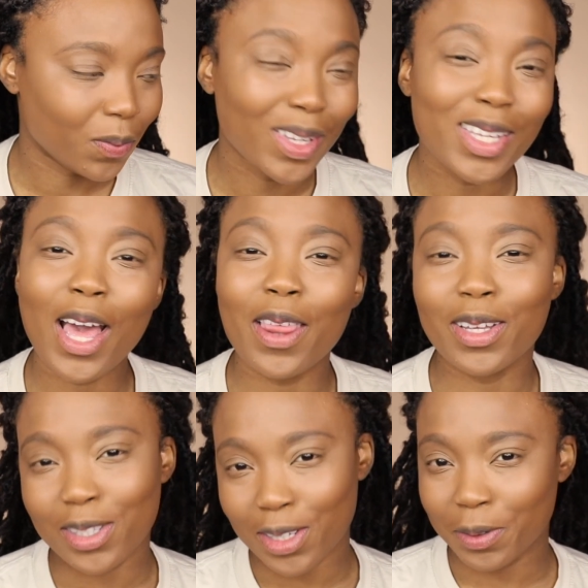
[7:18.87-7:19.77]
yeah, the
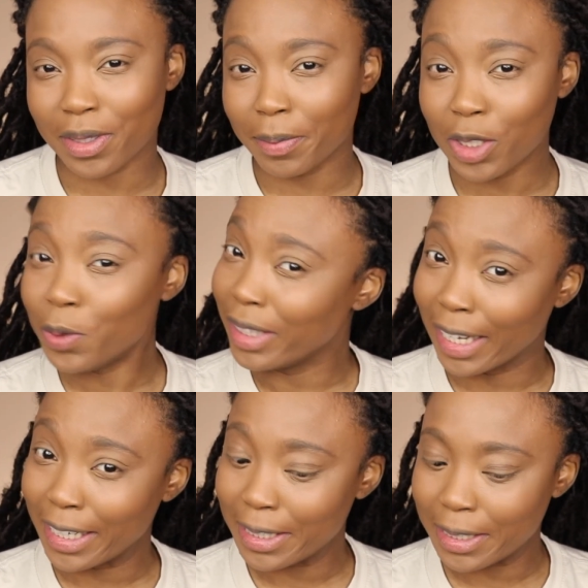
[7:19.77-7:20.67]
concealer was a bit too
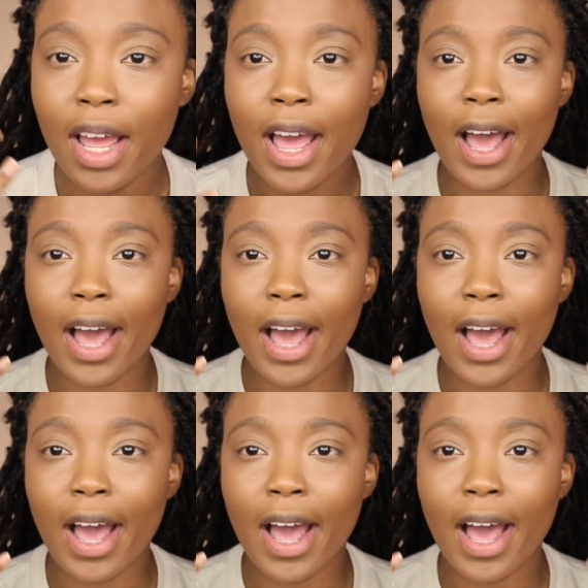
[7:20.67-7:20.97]
light.